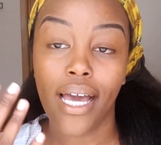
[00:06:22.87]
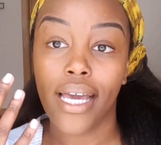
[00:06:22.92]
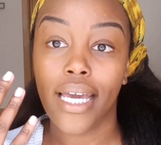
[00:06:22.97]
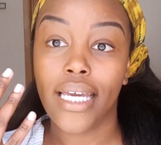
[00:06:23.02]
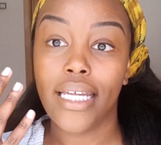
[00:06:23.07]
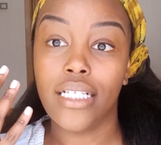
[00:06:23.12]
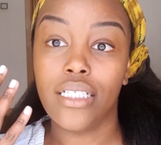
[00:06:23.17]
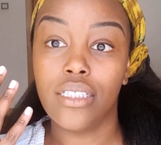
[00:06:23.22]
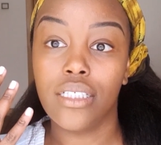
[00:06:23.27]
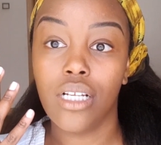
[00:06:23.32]

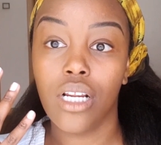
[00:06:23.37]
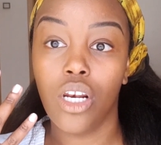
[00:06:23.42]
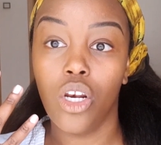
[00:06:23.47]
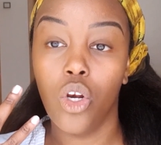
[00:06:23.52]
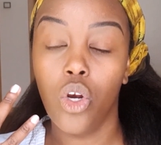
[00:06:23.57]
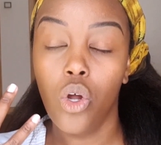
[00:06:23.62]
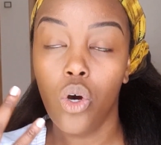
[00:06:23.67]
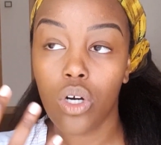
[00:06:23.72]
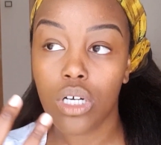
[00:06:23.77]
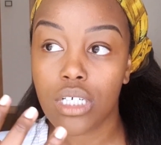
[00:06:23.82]
It
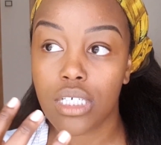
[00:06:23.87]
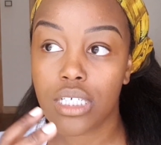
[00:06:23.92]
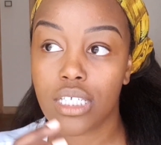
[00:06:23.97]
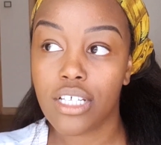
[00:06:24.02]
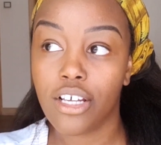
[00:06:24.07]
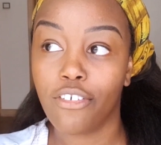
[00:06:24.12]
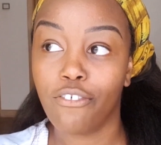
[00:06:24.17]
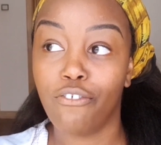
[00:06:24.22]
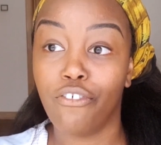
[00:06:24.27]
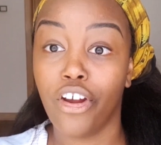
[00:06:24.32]
looks
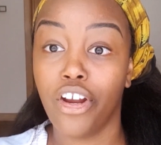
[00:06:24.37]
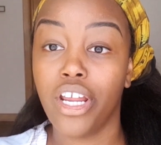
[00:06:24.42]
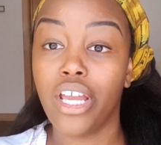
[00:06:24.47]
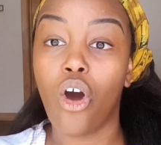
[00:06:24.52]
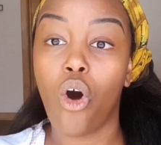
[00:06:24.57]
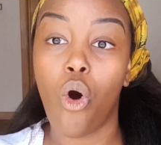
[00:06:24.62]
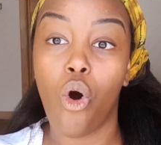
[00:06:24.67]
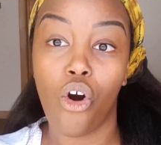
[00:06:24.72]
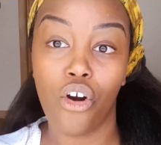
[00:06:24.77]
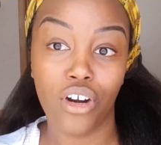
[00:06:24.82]
very
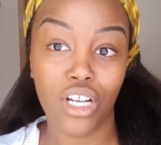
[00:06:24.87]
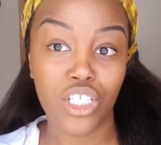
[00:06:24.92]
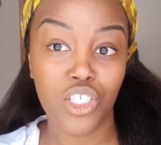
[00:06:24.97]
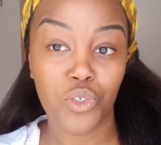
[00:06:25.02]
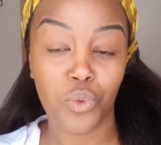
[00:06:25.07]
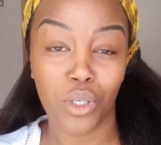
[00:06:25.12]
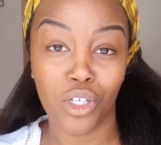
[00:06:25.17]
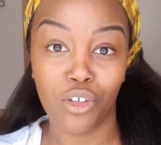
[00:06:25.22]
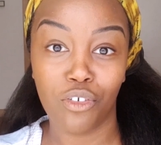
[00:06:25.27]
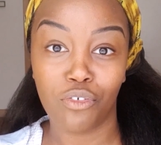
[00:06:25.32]
orange
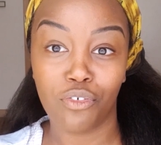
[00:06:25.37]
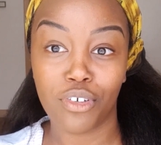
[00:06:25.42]
when you